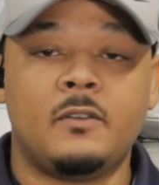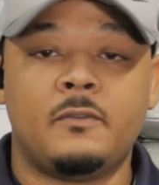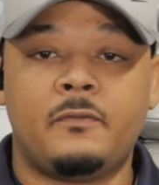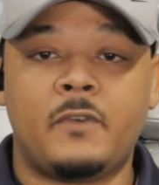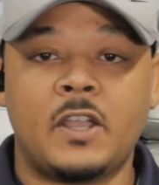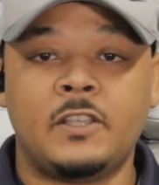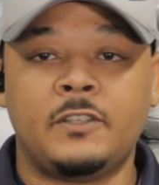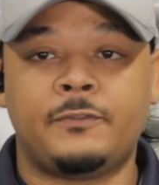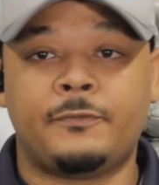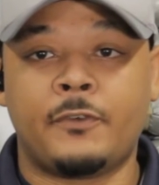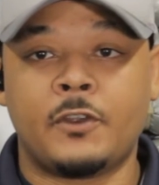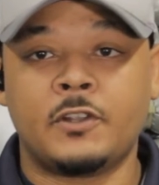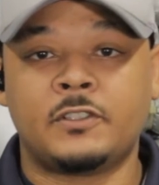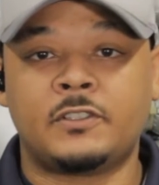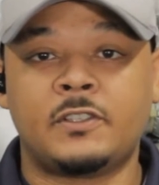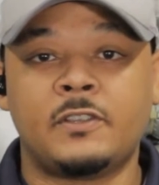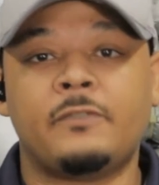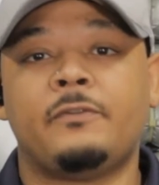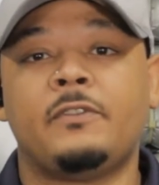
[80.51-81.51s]
Vice
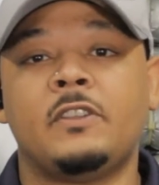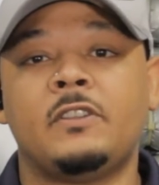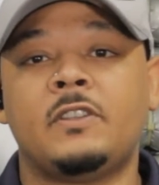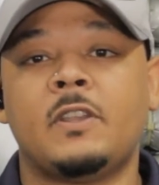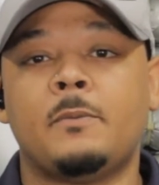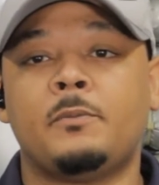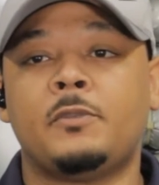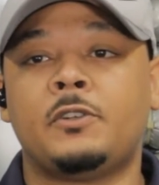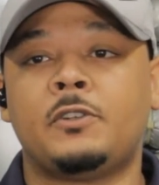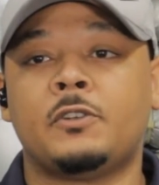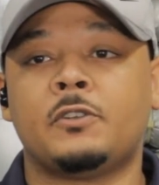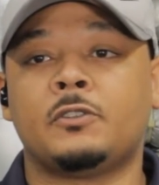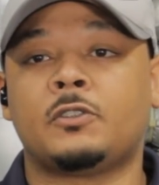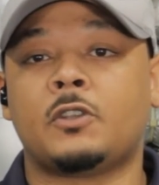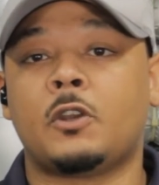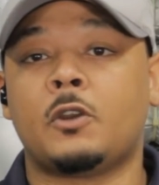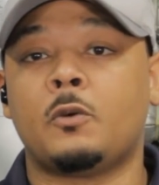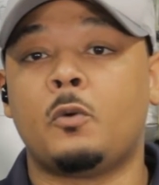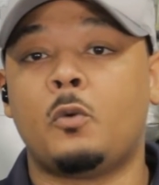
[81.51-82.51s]
versa, if the
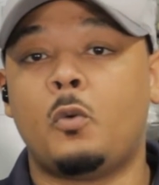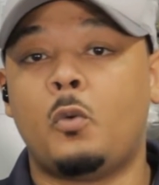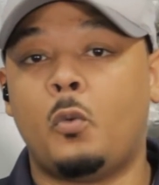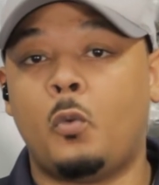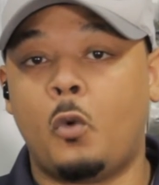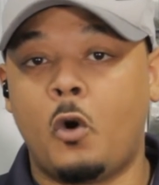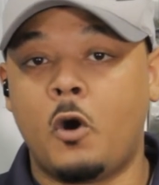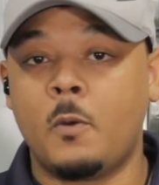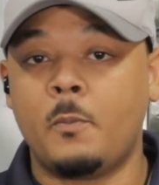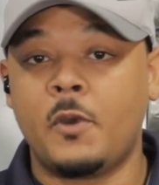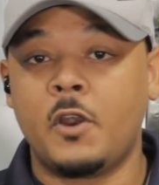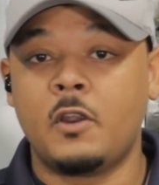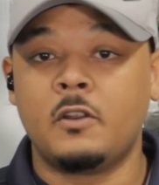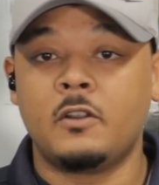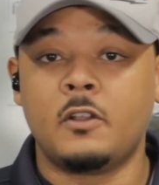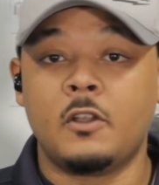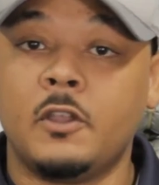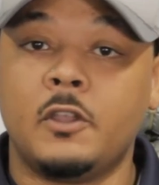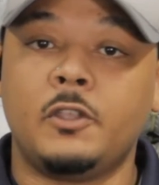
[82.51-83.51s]
temperatures are
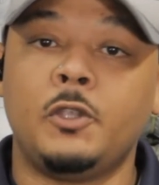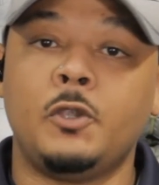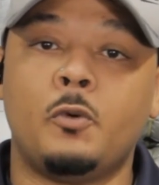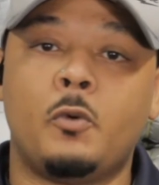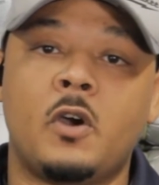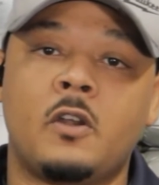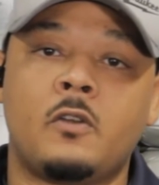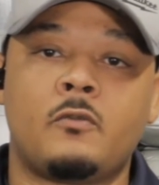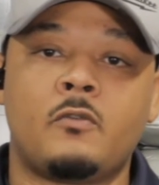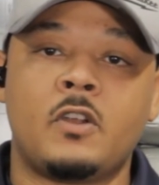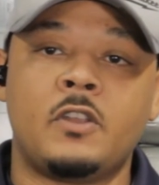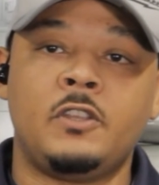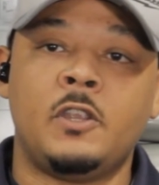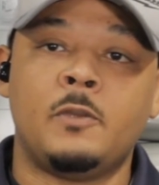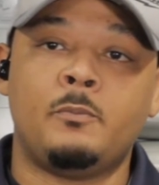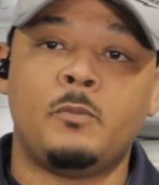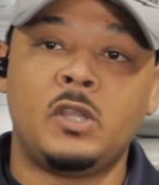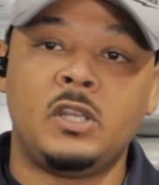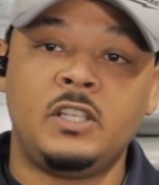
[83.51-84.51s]
warmer, you want to run
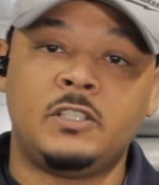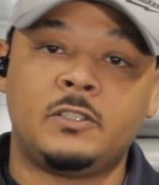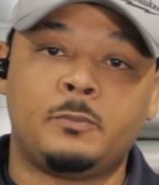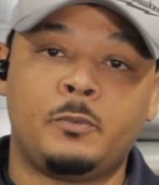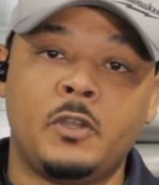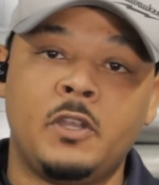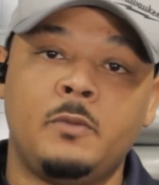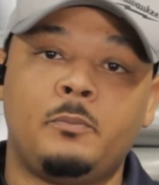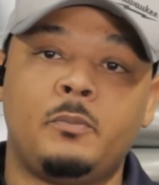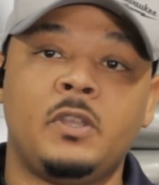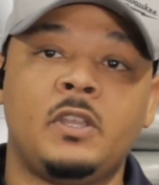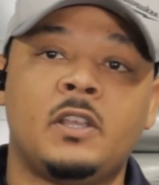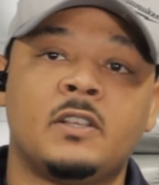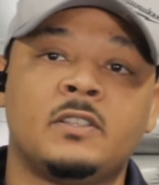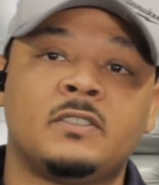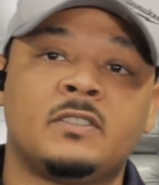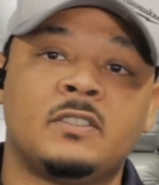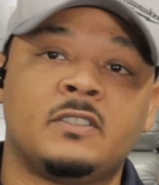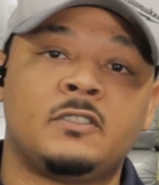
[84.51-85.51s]
your mini split
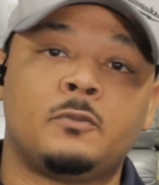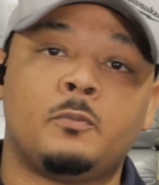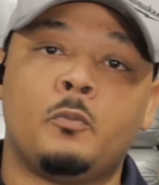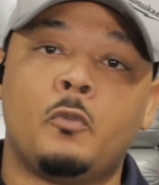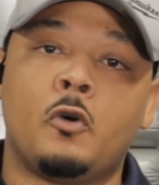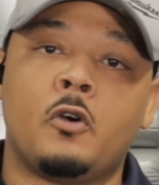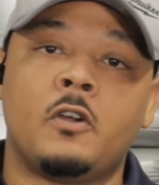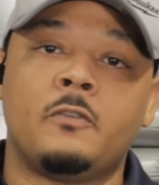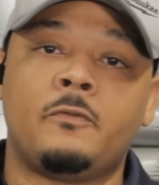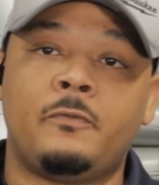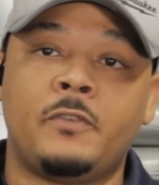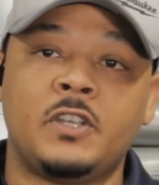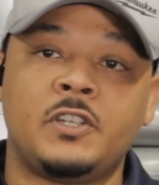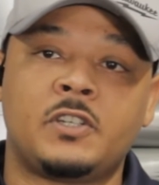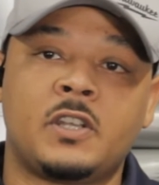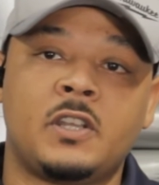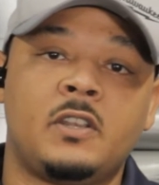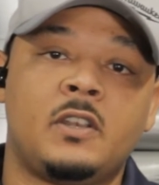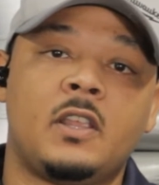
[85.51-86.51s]
because it's more
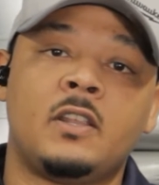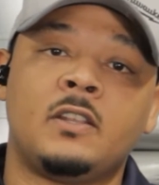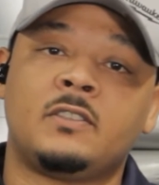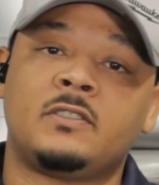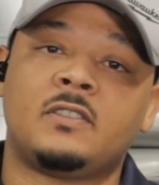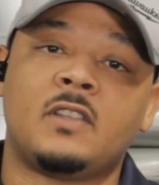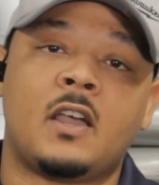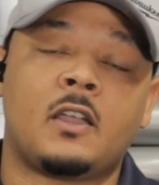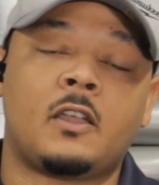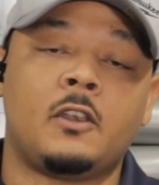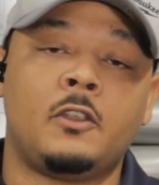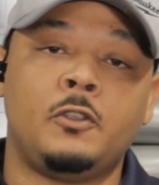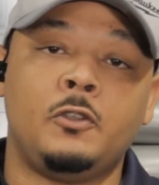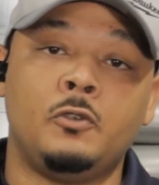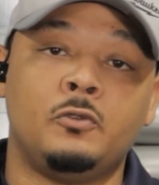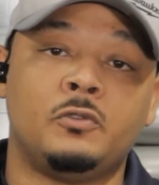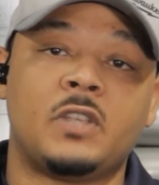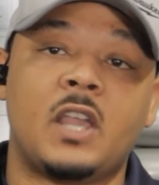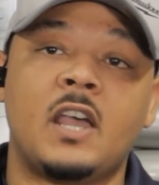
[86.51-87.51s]
efficient and it's not going to
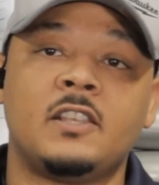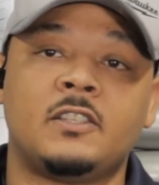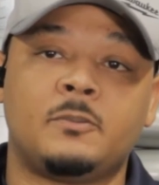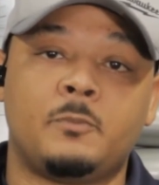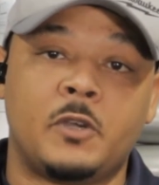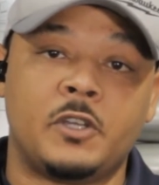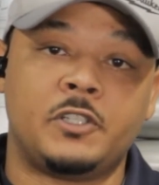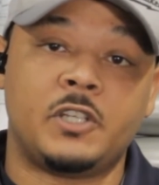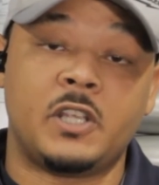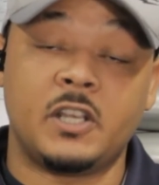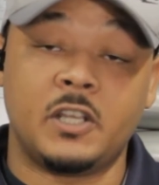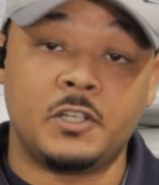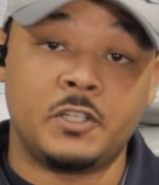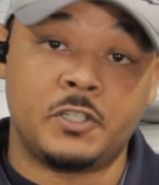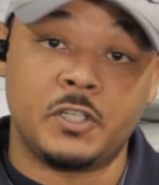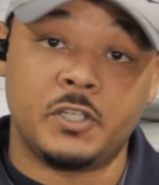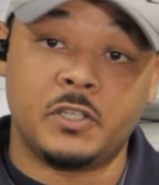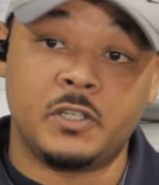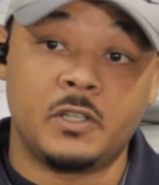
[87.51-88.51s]
use as much
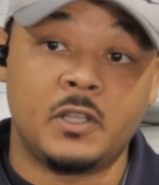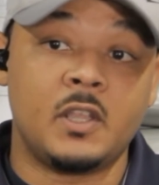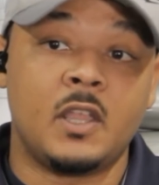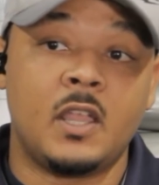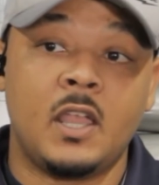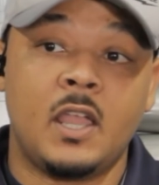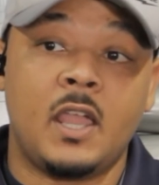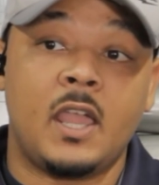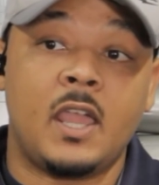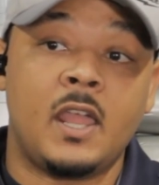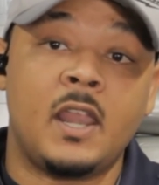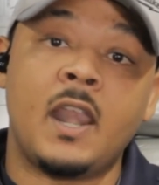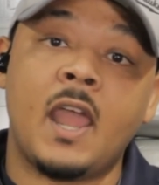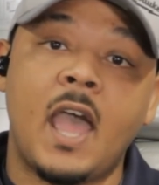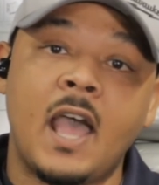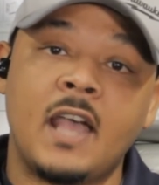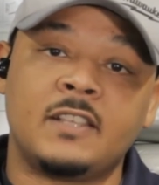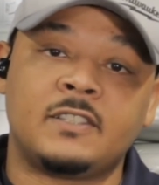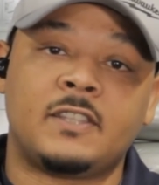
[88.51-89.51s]
energy. And
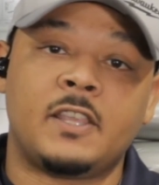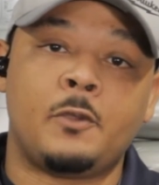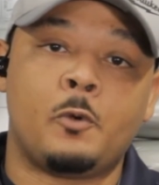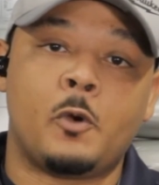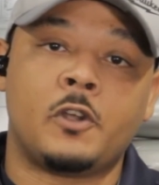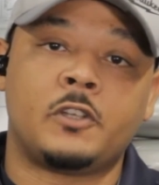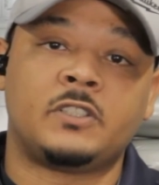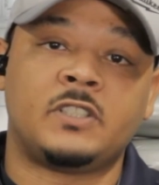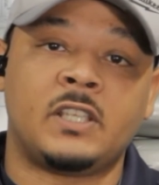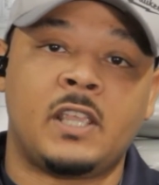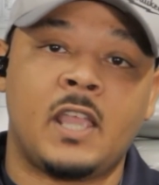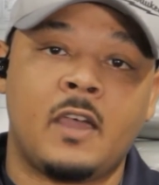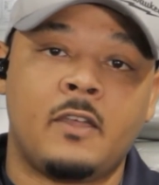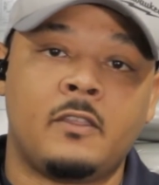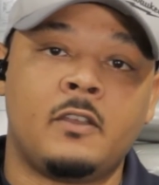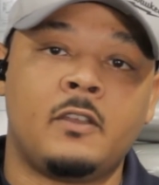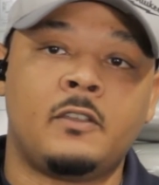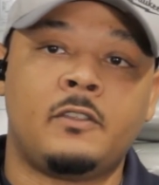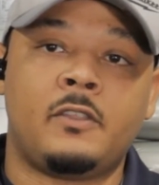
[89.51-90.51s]
as they work
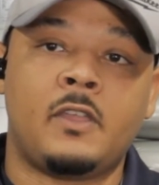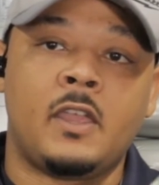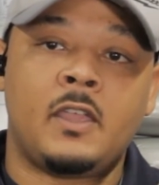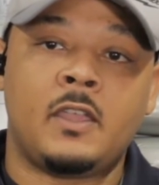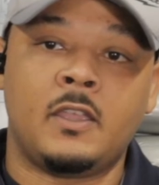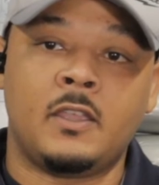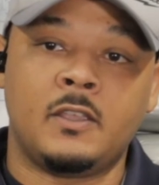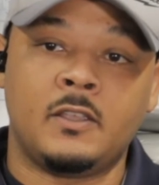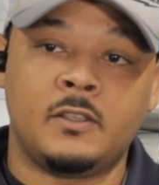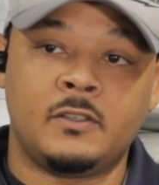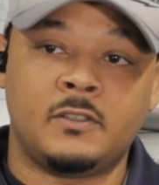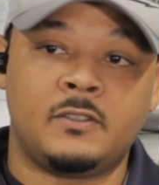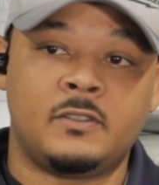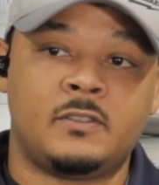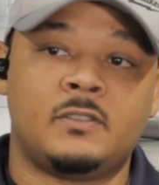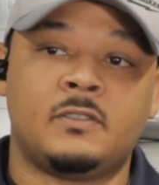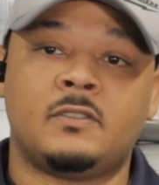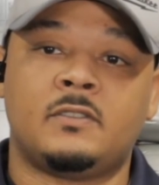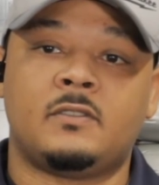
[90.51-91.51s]
together, they
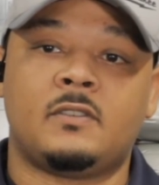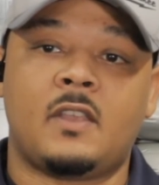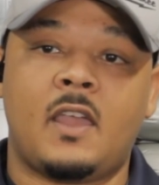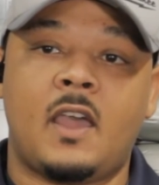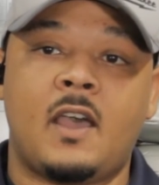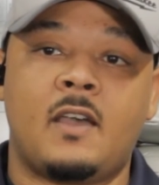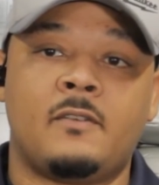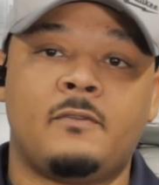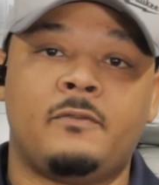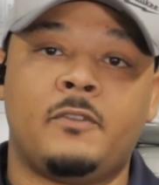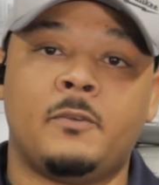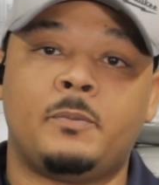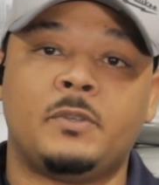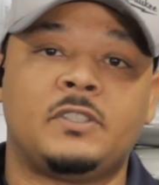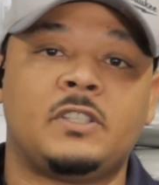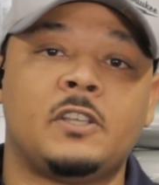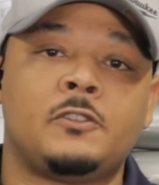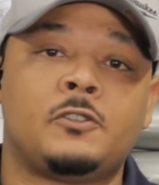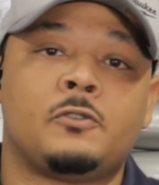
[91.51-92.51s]
have the
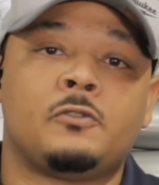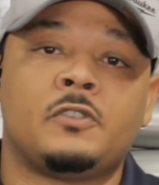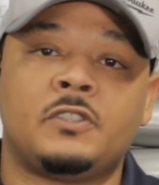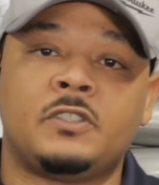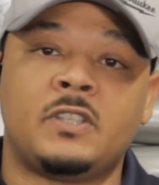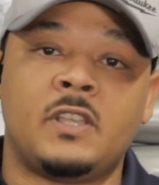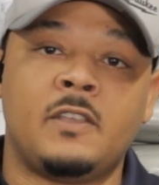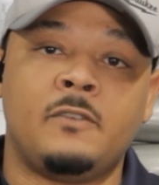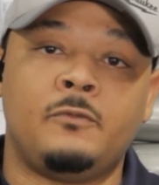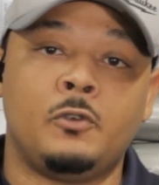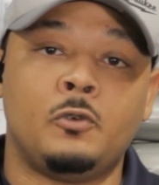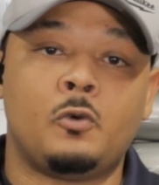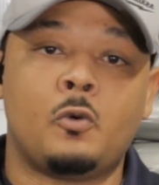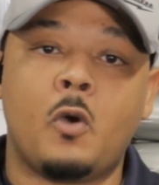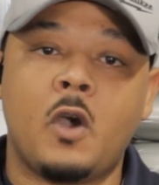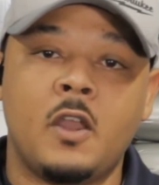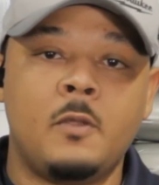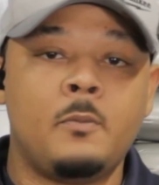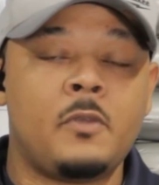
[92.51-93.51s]
potential to save you
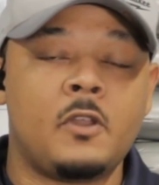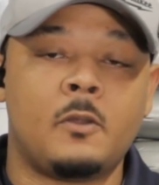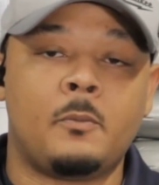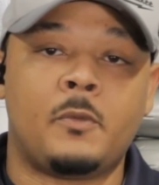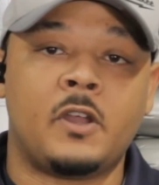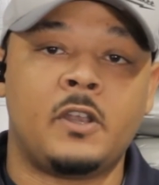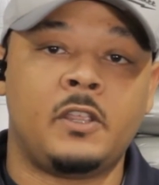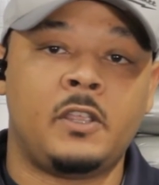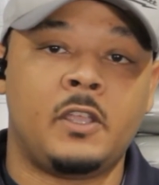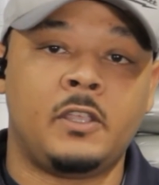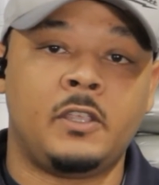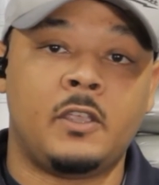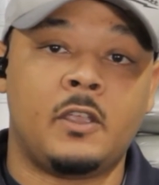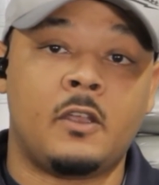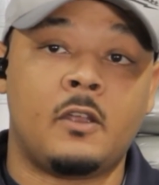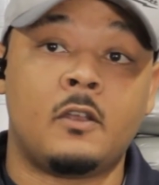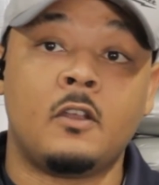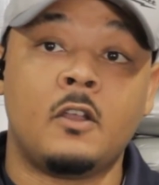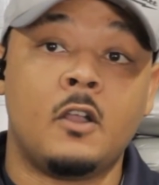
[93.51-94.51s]
quite a bit of money a
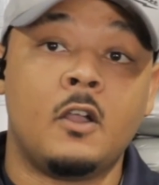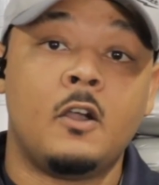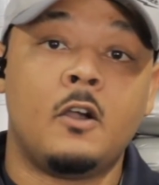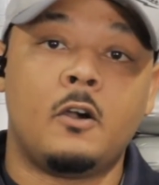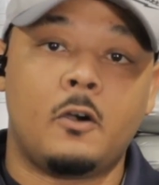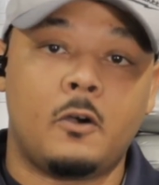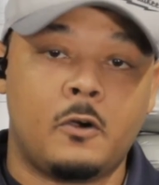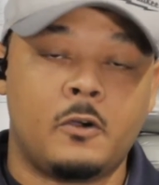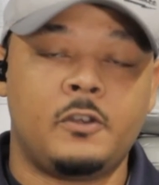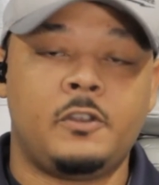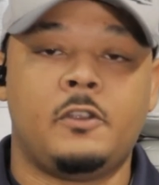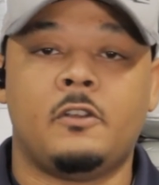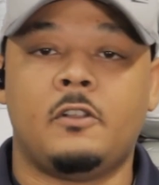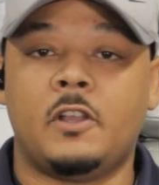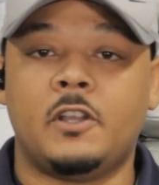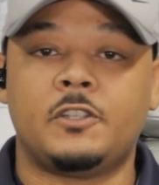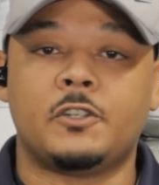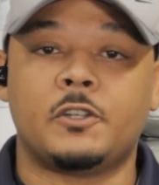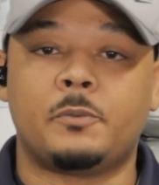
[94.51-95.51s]
year on your
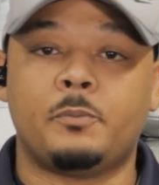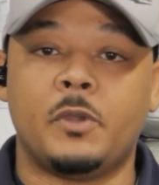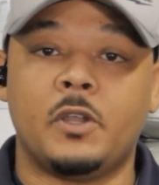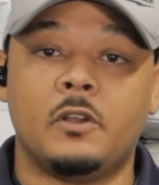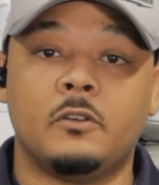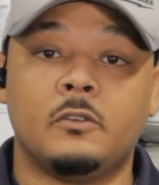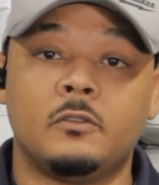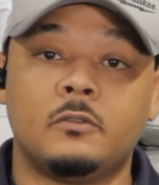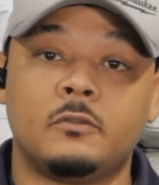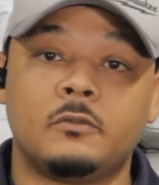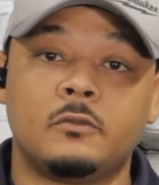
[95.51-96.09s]
electric bill.